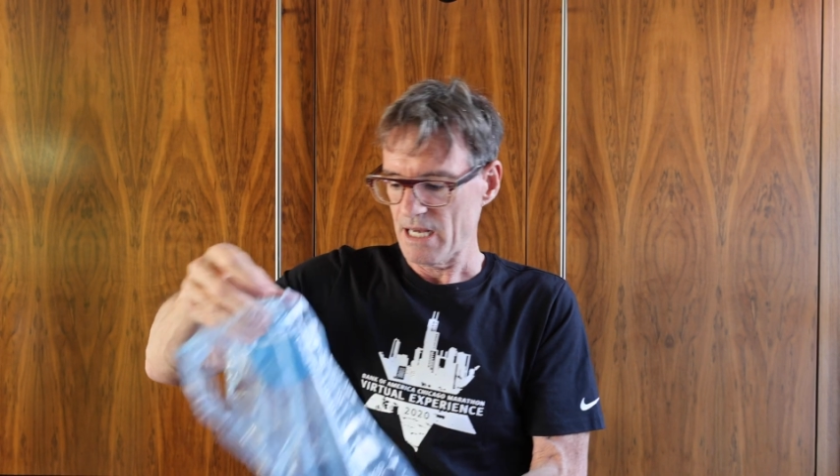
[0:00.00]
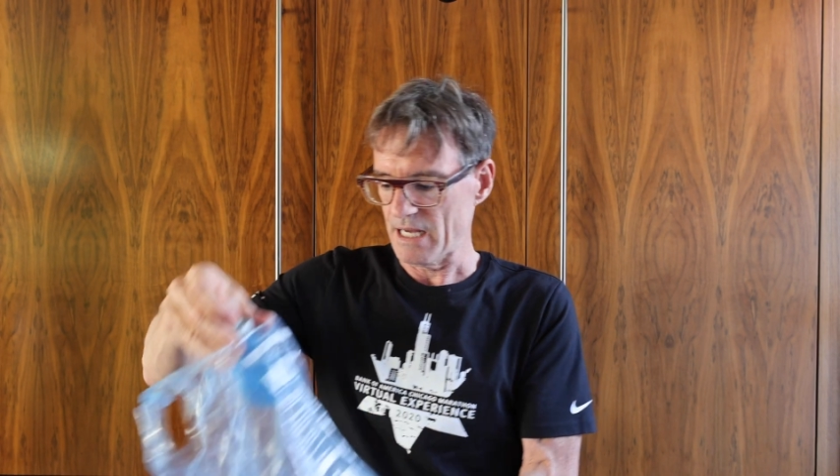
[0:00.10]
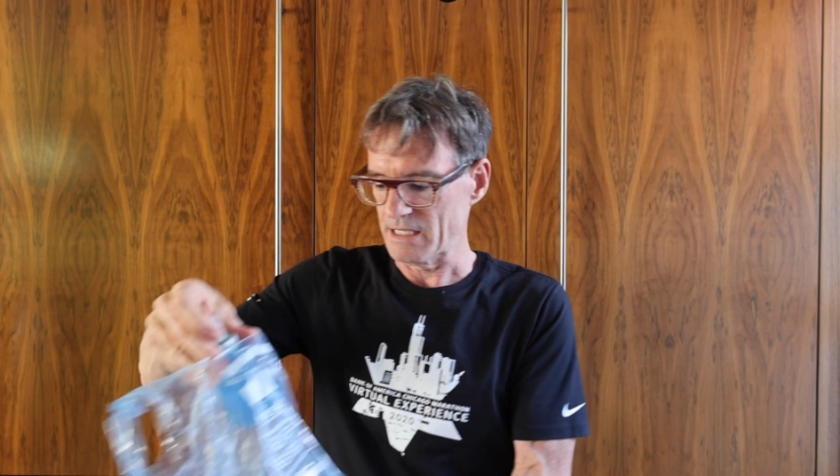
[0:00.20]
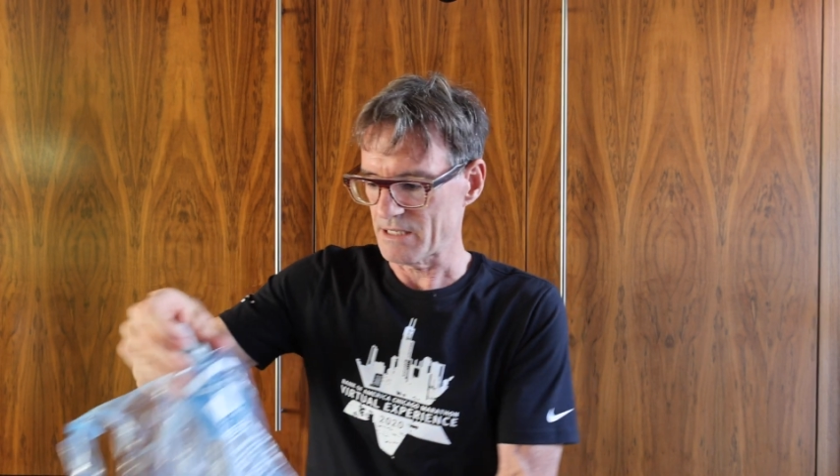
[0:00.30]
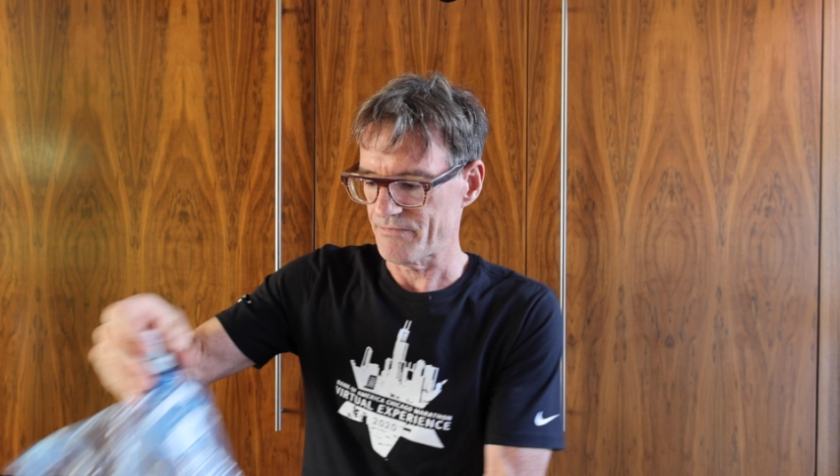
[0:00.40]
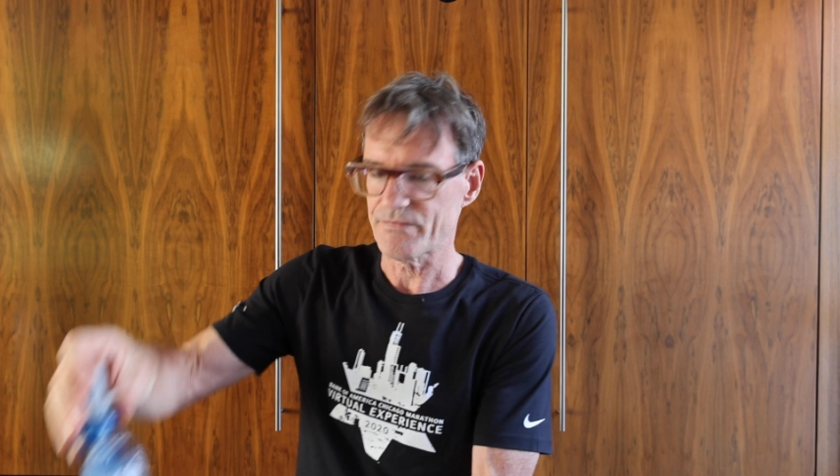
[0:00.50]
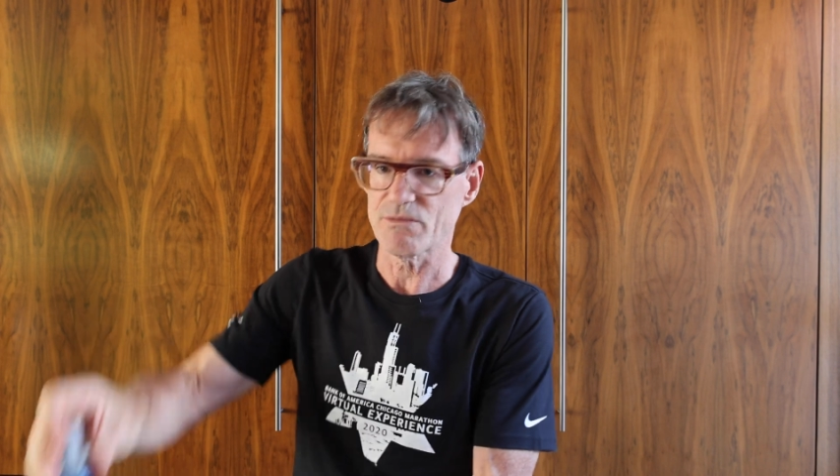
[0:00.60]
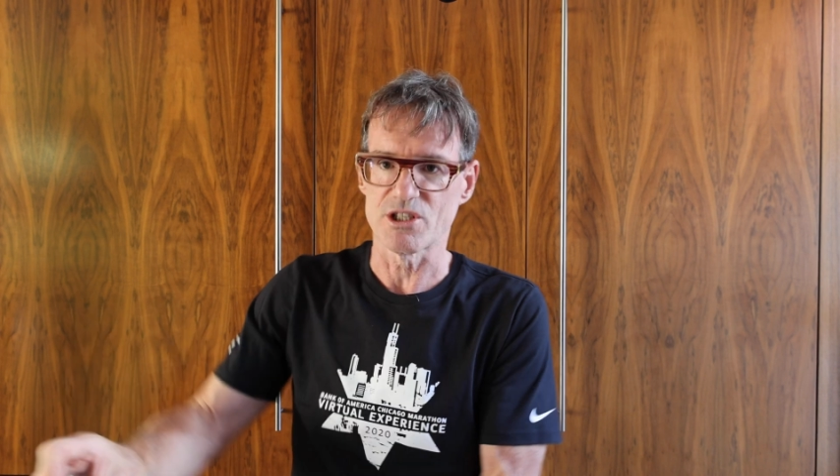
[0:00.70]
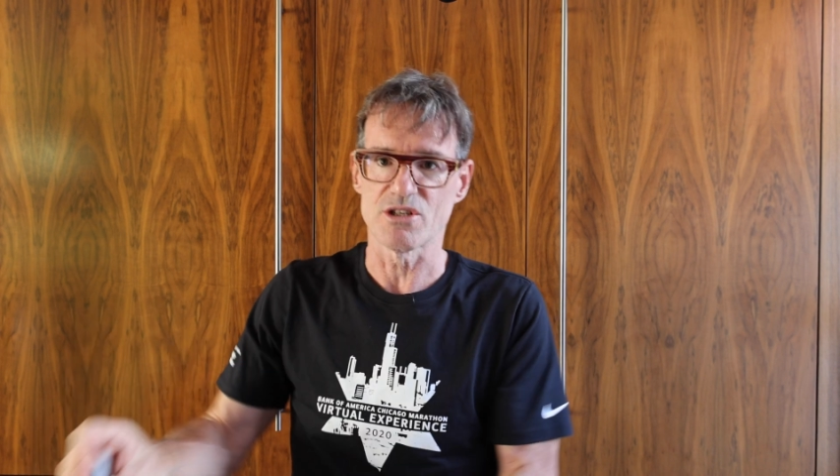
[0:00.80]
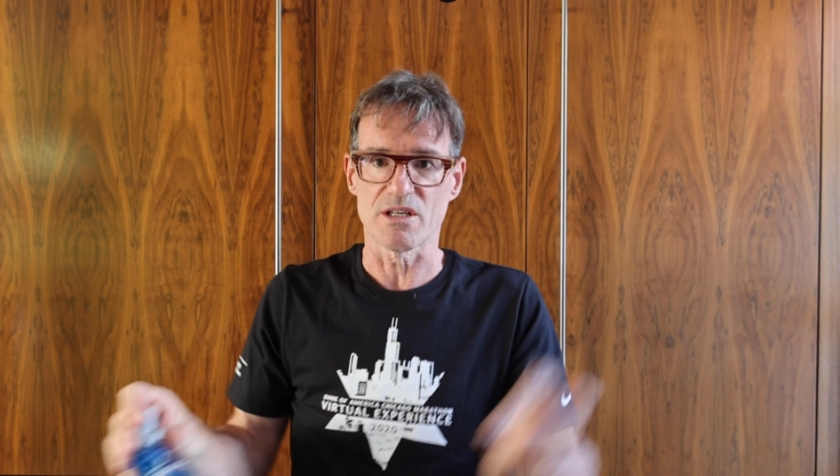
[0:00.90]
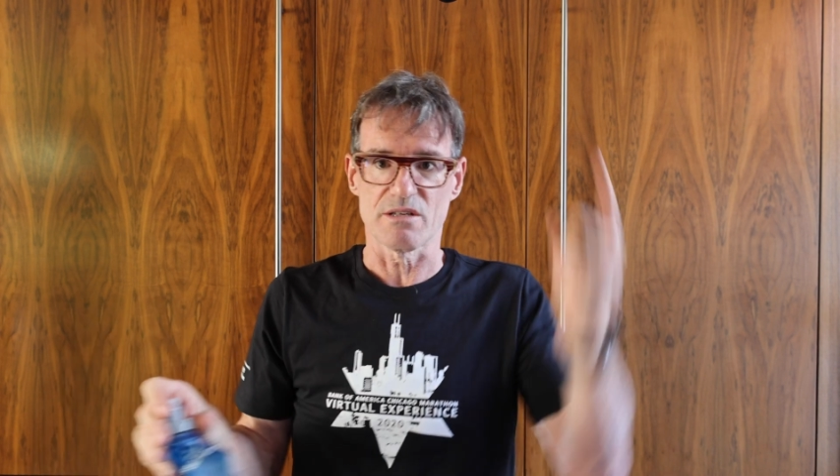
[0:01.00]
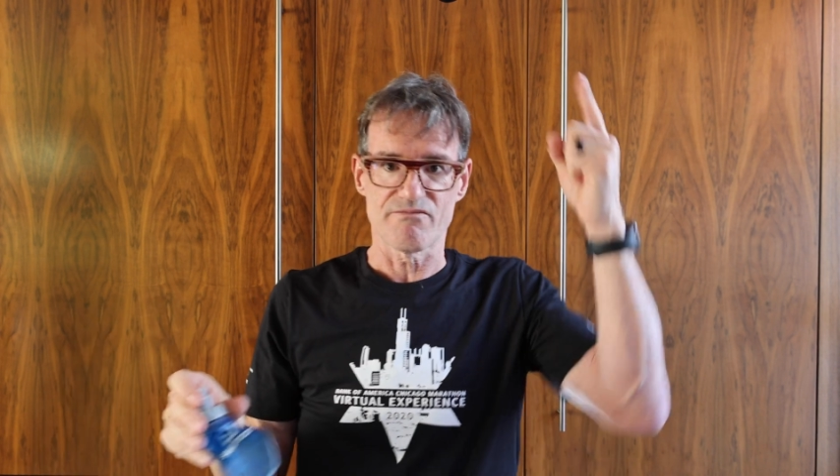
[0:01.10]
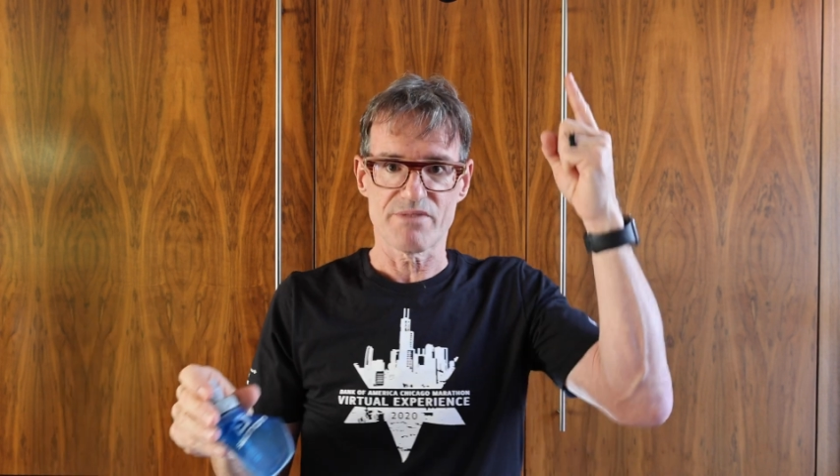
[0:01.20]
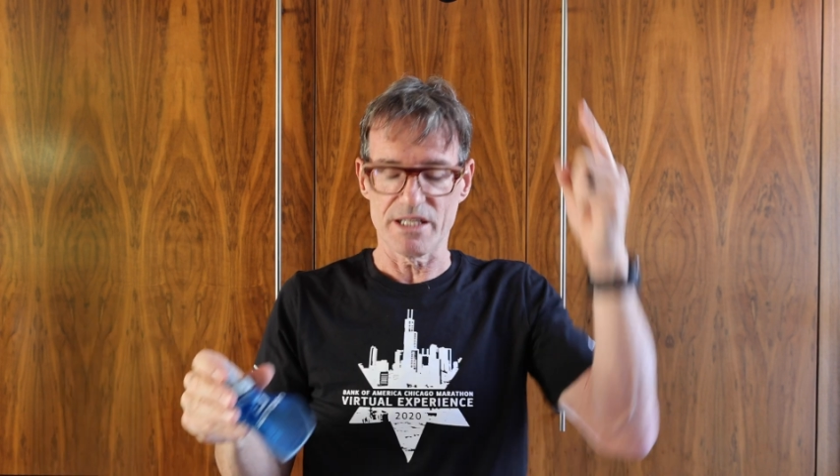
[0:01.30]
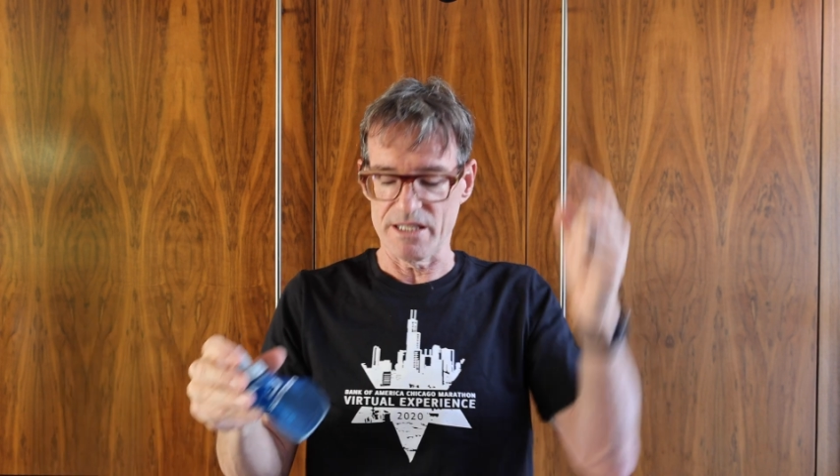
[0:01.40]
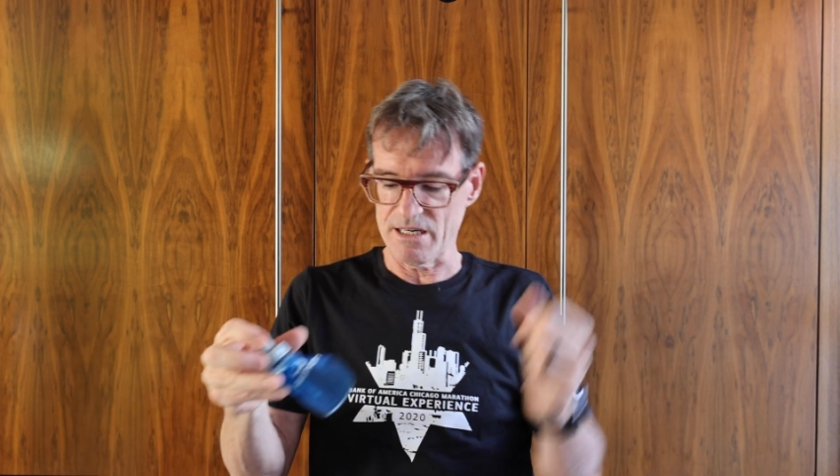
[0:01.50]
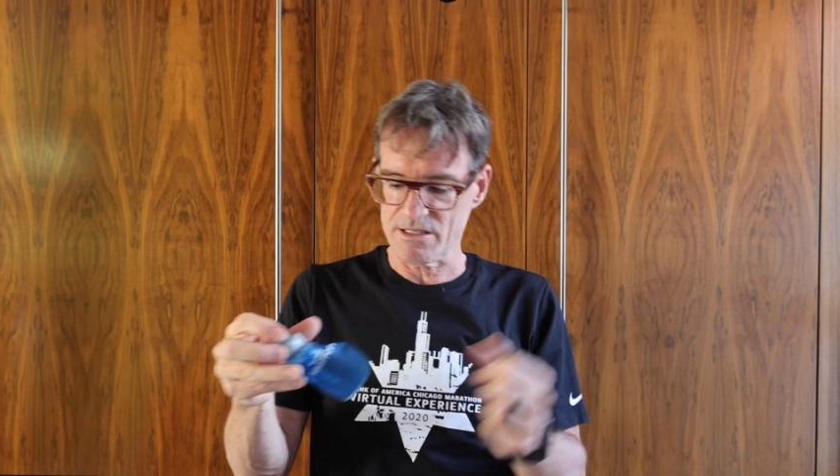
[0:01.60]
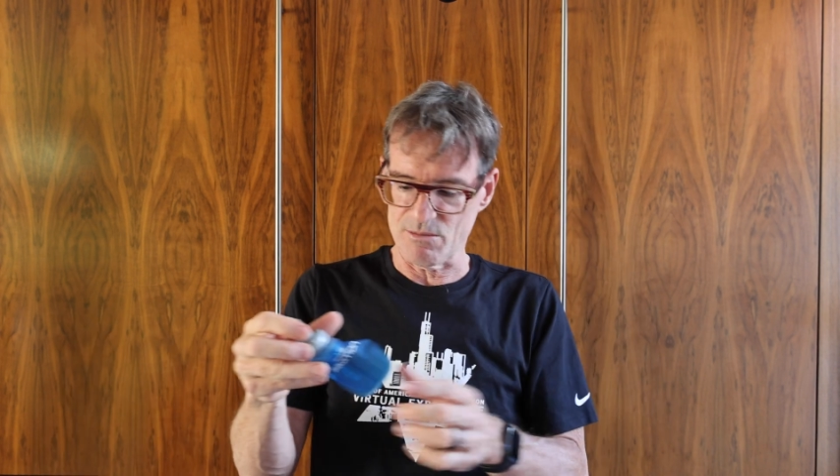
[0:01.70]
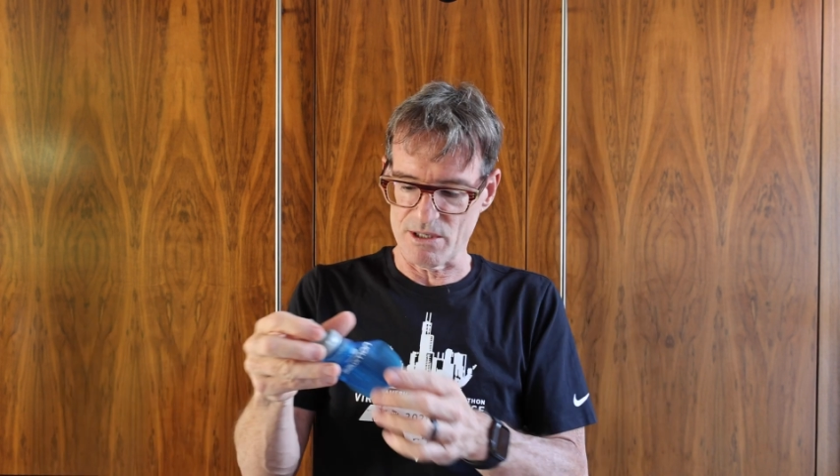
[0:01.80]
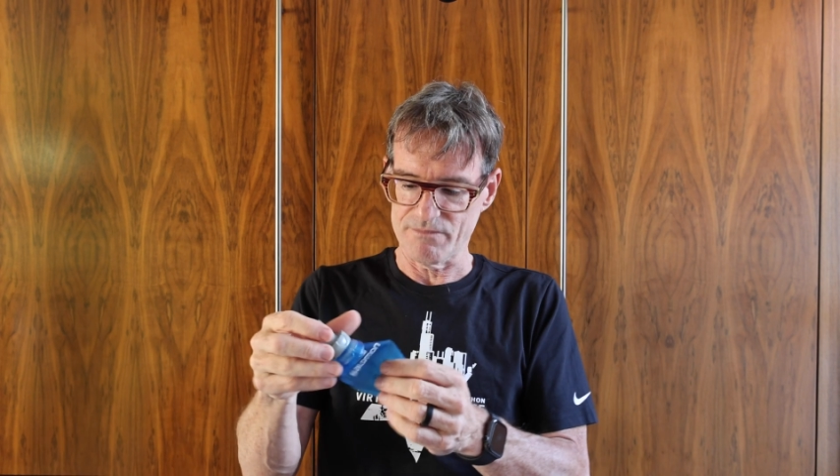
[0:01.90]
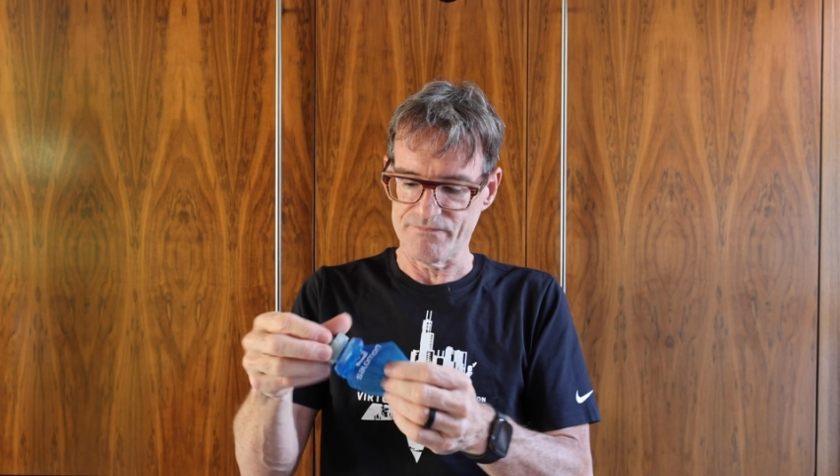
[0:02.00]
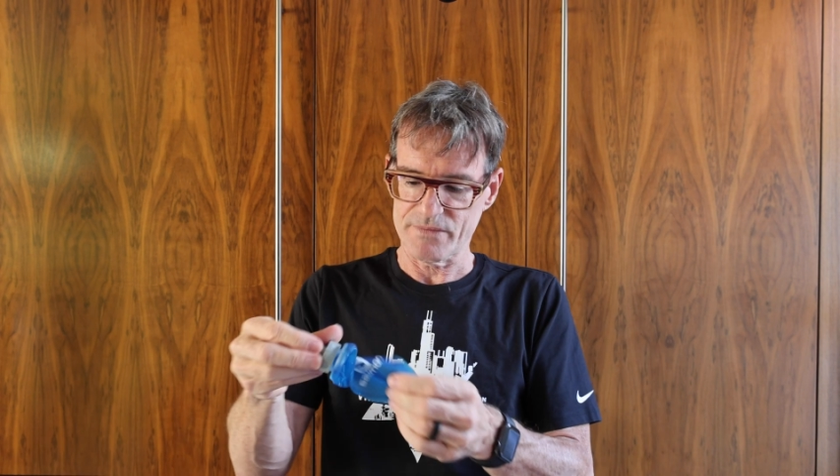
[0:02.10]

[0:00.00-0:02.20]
and which you can see there somewhere.